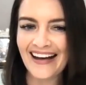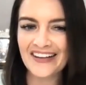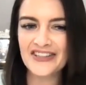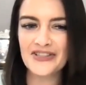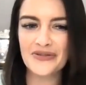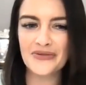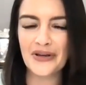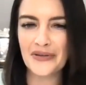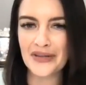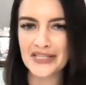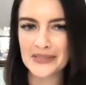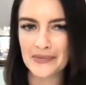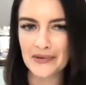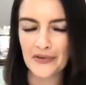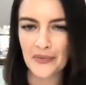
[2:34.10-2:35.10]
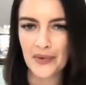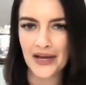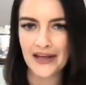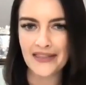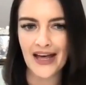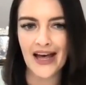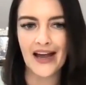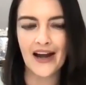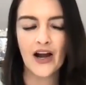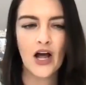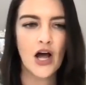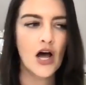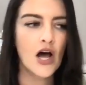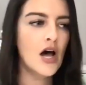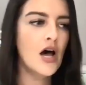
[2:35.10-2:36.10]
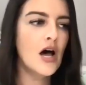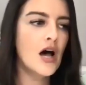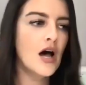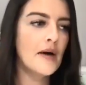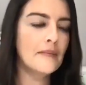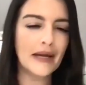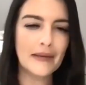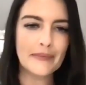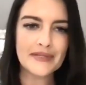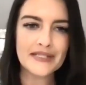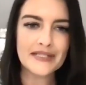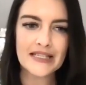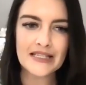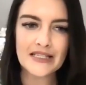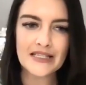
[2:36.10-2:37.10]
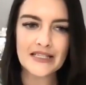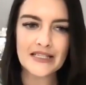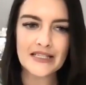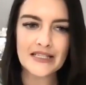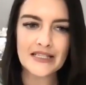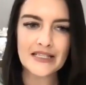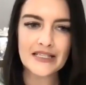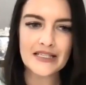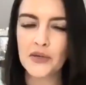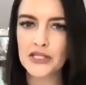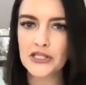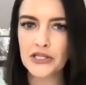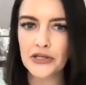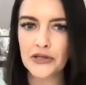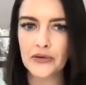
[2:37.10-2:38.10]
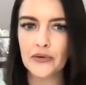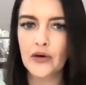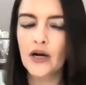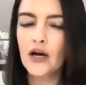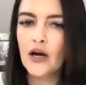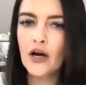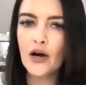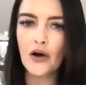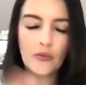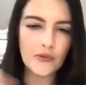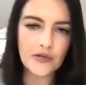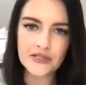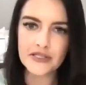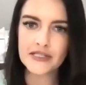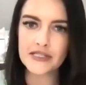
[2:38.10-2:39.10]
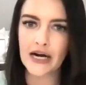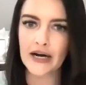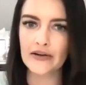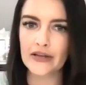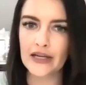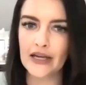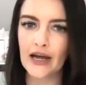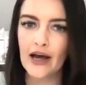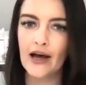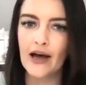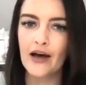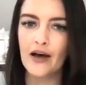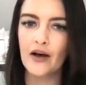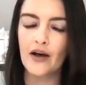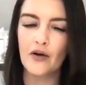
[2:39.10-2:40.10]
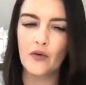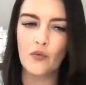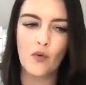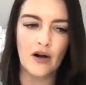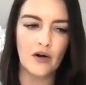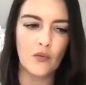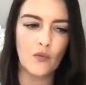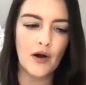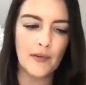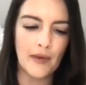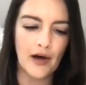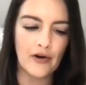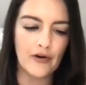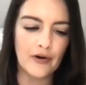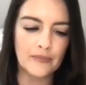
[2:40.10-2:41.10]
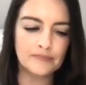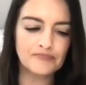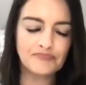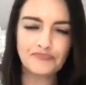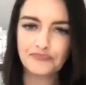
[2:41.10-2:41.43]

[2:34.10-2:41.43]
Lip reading: do know this, but the way that my business works is we do almost entirely a one-on-one model.